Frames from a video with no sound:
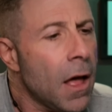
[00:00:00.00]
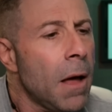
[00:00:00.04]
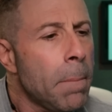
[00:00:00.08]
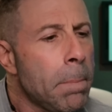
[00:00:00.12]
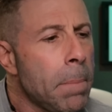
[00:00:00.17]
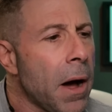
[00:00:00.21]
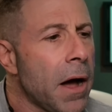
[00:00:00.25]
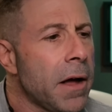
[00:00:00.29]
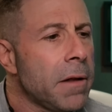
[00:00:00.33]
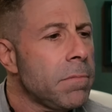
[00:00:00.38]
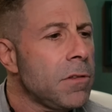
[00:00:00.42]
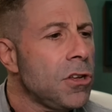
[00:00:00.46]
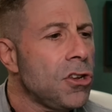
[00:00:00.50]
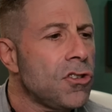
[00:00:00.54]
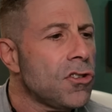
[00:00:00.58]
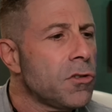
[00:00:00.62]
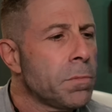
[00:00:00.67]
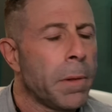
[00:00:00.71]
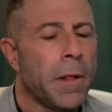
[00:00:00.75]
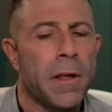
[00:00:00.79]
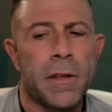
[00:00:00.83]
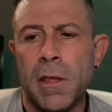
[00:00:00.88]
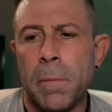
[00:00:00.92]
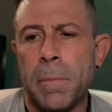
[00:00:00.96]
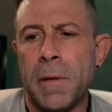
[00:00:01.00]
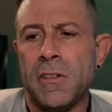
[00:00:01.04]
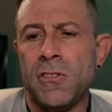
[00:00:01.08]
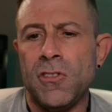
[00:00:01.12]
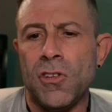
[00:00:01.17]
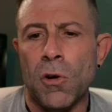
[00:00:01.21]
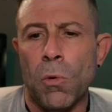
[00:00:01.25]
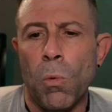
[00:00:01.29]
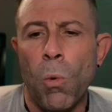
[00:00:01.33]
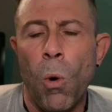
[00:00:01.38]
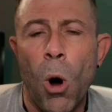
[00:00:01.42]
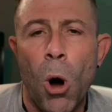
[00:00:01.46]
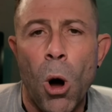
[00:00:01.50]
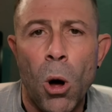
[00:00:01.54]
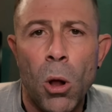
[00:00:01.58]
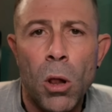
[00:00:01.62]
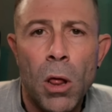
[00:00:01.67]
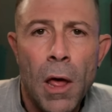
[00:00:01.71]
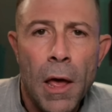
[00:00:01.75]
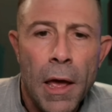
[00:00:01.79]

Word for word: But you just plug them into the wall.